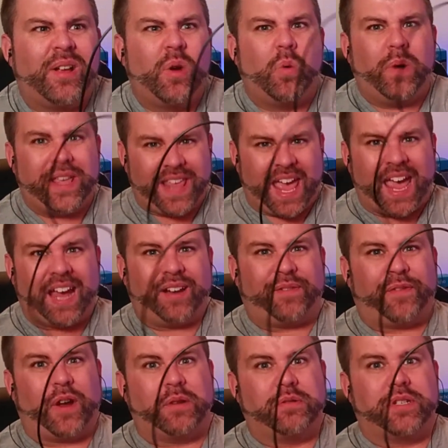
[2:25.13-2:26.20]
with a
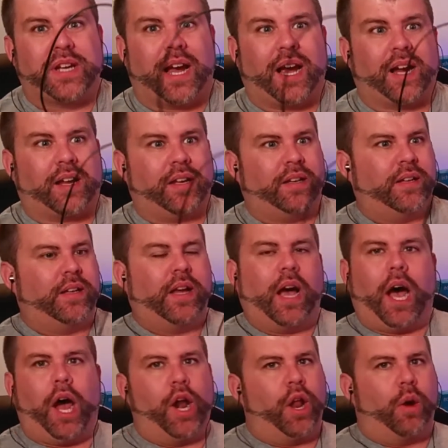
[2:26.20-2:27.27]
headphone jack.
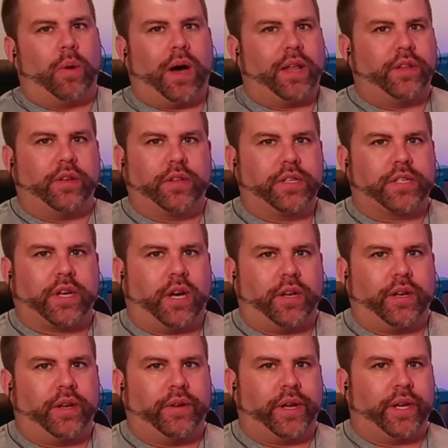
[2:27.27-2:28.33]
I don't know why the others can't
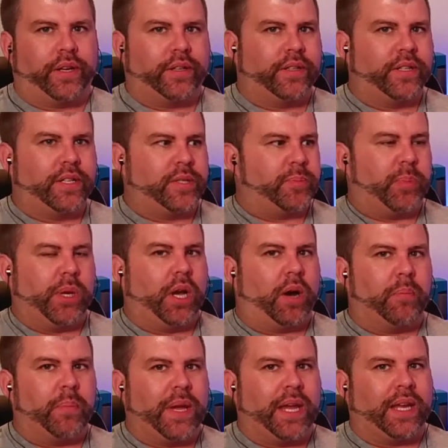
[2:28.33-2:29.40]
do it. It's
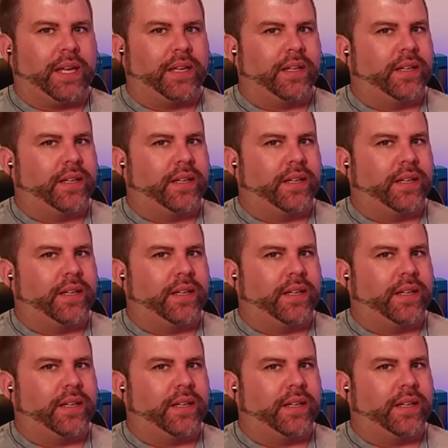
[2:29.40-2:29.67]
beyond me.